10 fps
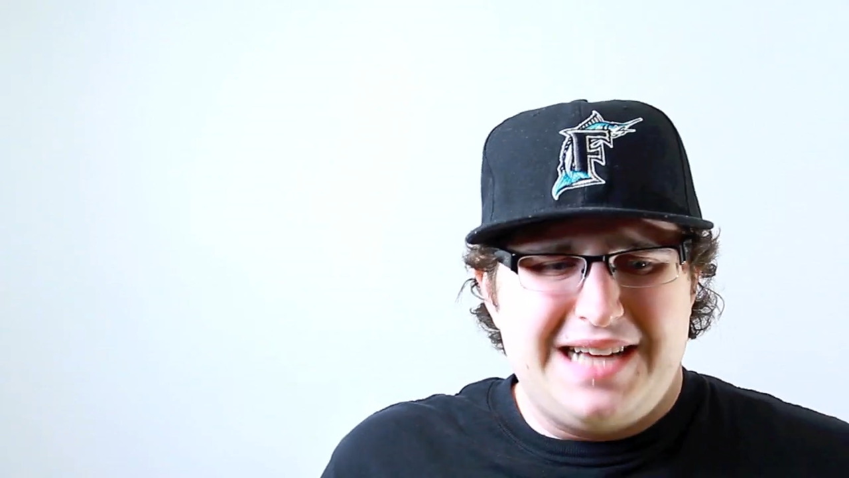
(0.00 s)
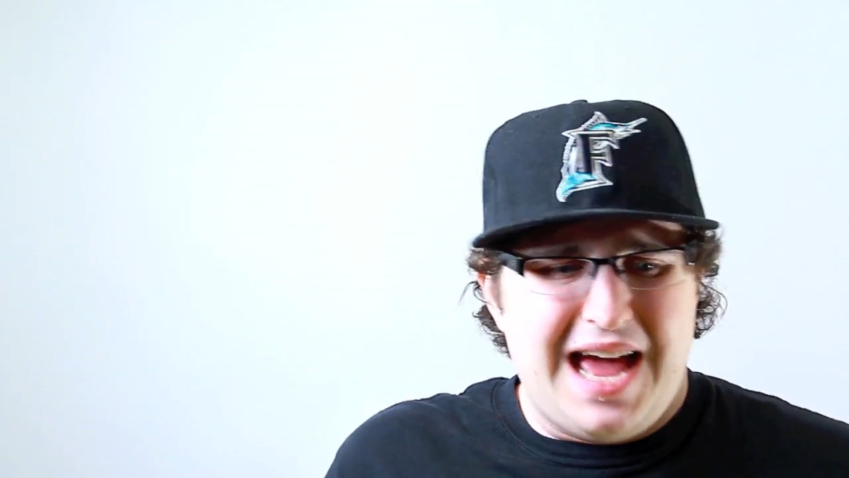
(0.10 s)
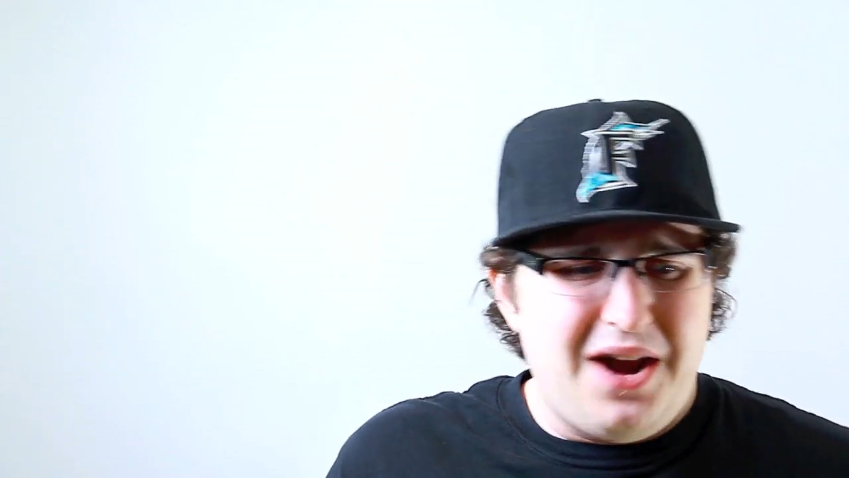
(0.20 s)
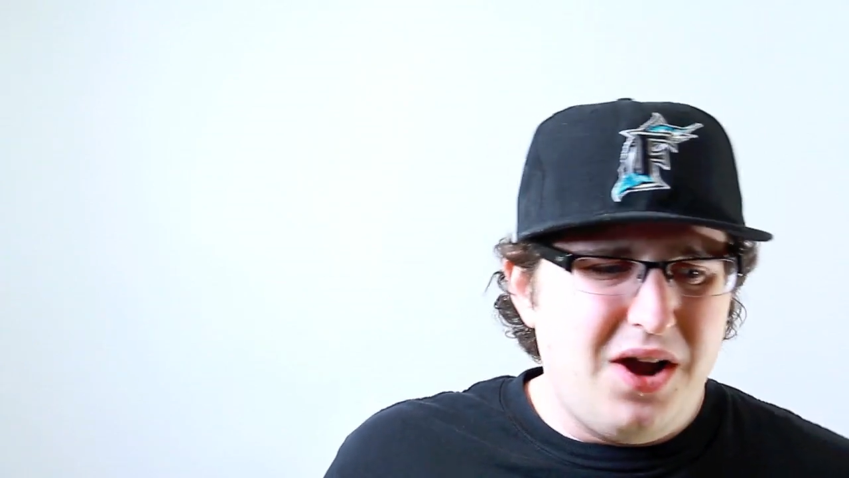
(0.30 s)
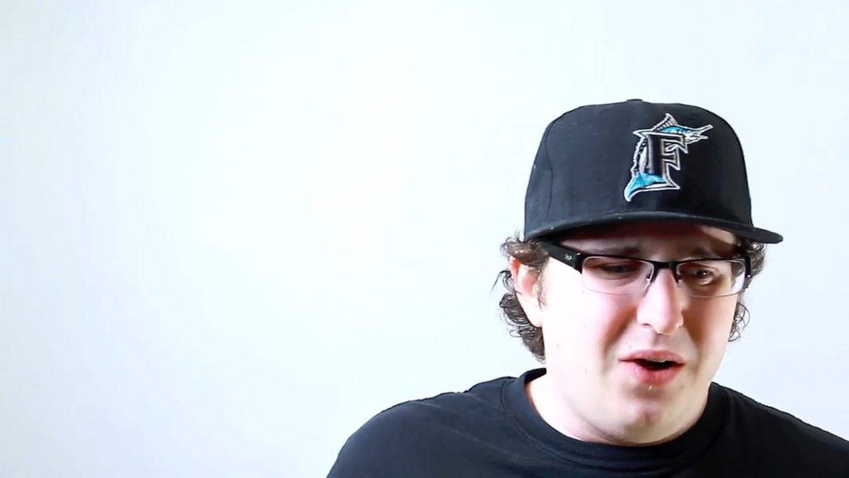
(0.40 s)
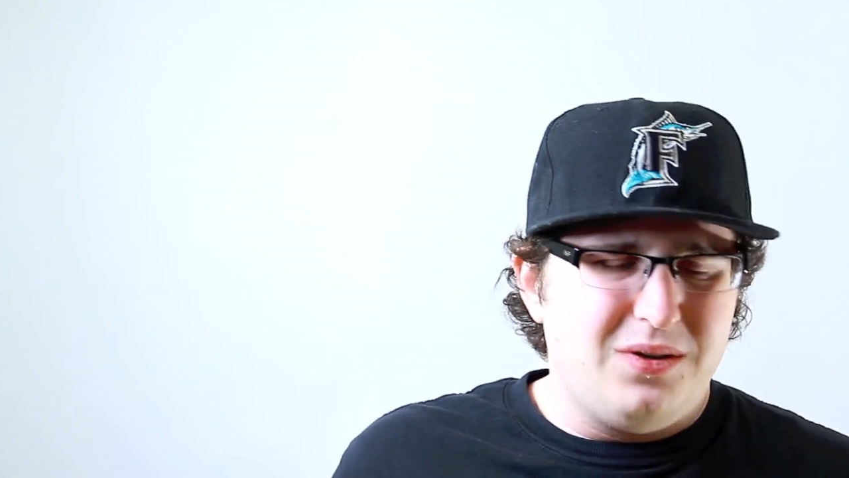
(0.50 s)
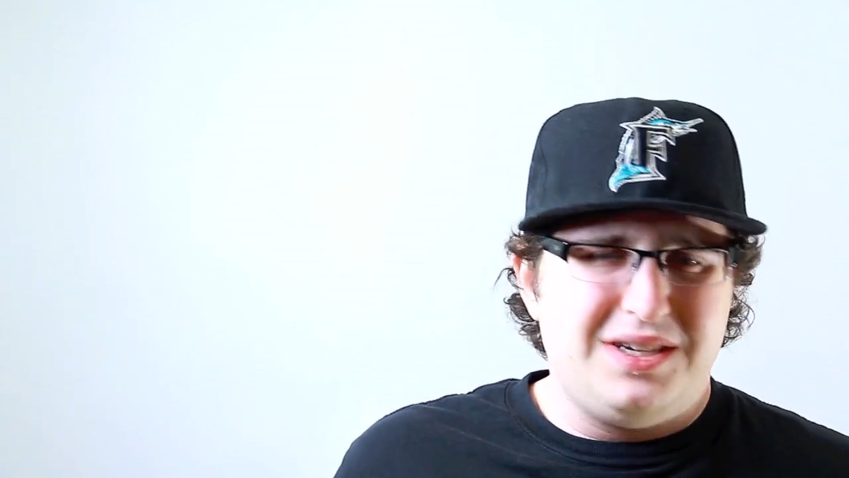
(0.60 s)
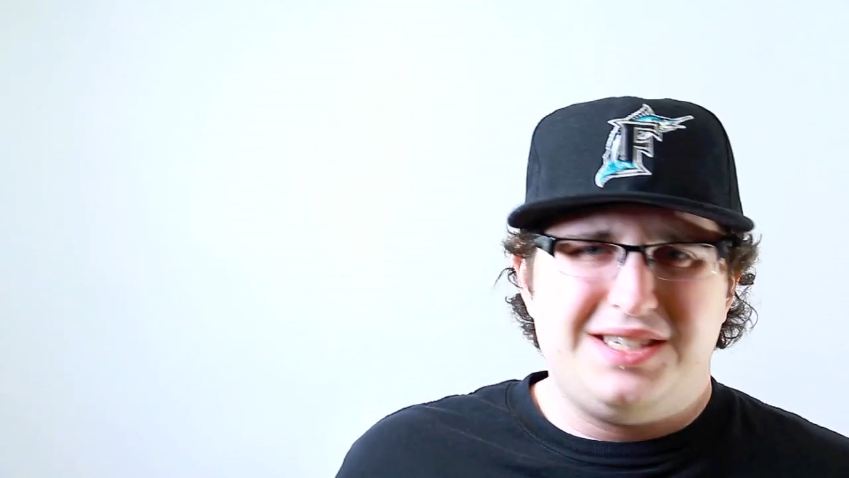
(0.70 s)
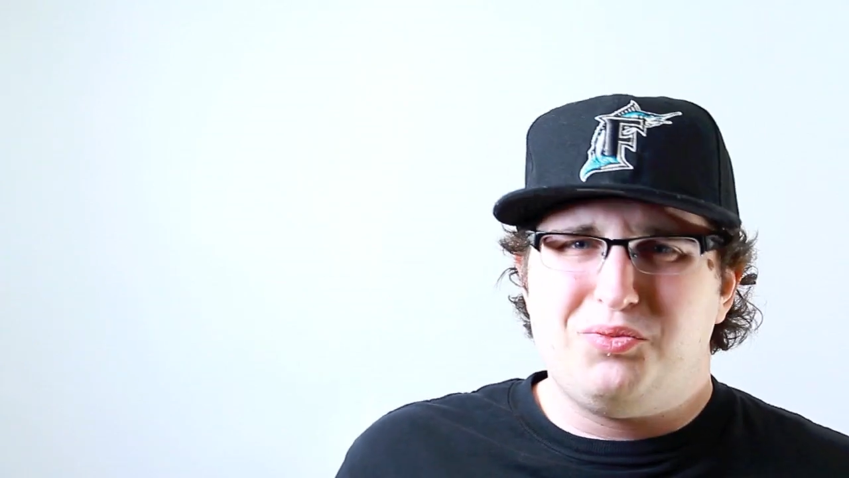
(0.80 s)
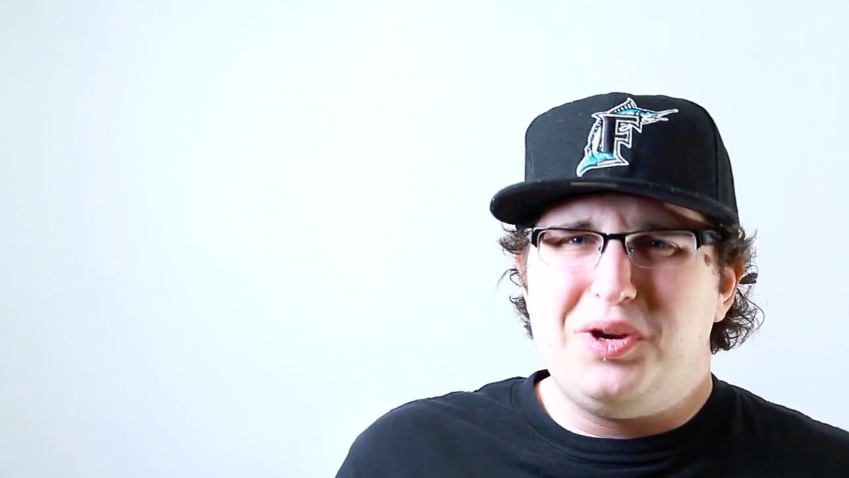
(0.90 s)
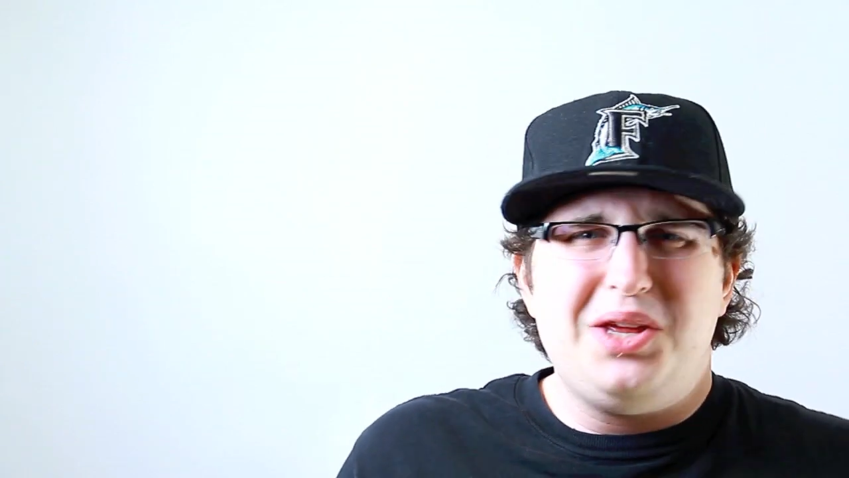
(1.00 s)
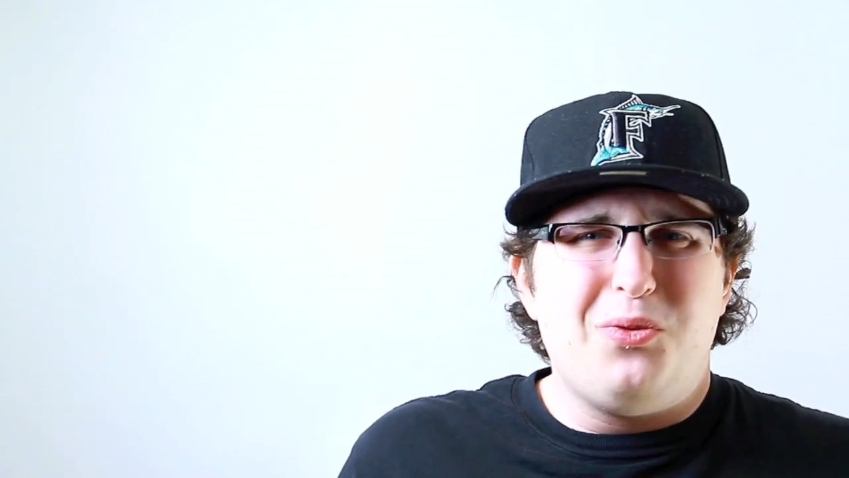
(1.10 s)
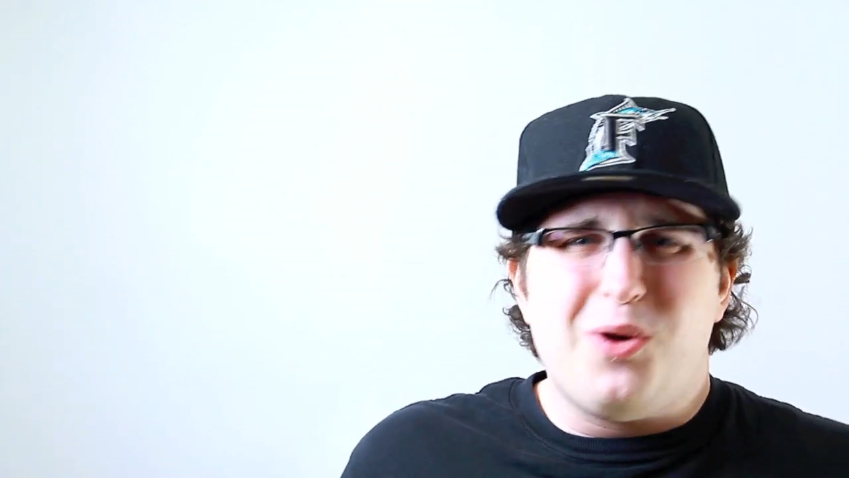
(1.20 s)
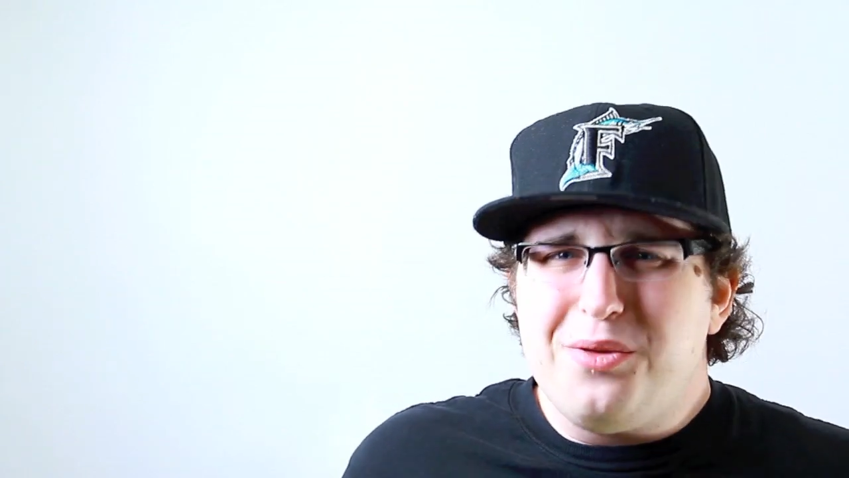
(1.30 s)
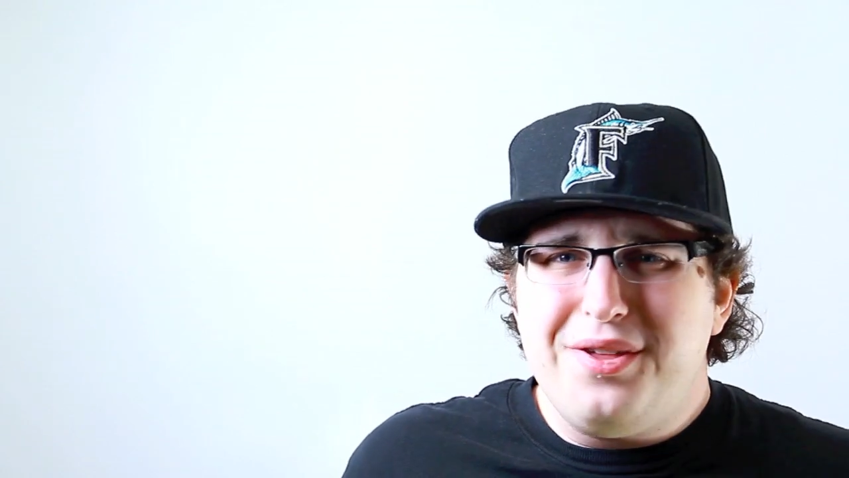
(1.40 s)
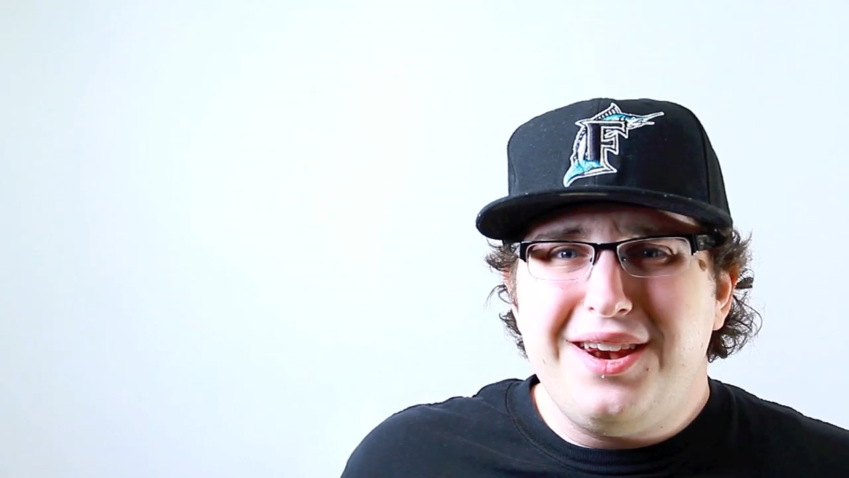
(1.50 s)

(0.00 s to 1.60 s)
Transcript: I don't know, is it really worth